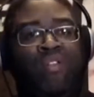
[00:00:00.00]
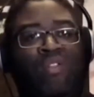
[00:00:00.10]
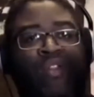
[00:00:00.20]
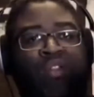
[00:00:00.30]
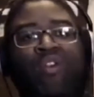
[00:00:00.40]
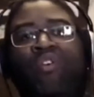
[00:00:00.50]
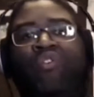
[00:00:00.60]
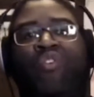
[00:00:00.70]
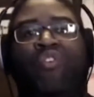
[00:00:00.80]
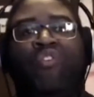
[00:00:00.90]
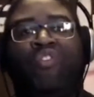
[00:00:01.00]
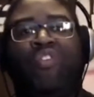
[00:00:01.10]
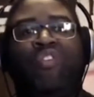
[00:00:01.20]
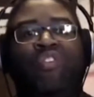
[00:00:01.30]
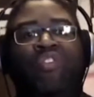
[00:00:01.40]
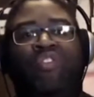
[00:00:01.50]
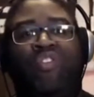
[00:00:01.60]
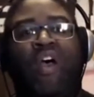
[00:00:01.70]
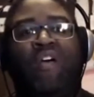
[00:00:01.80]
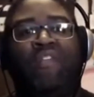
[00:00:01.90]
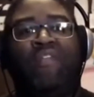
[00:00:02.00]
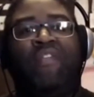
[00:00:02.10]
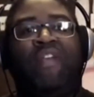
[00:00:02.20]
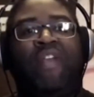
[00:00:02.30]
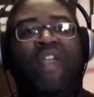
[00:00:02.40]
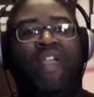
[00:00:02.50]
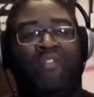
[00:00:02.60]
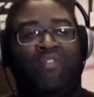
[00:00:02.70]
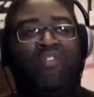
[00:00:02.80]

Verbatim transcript: the losers' stuff enters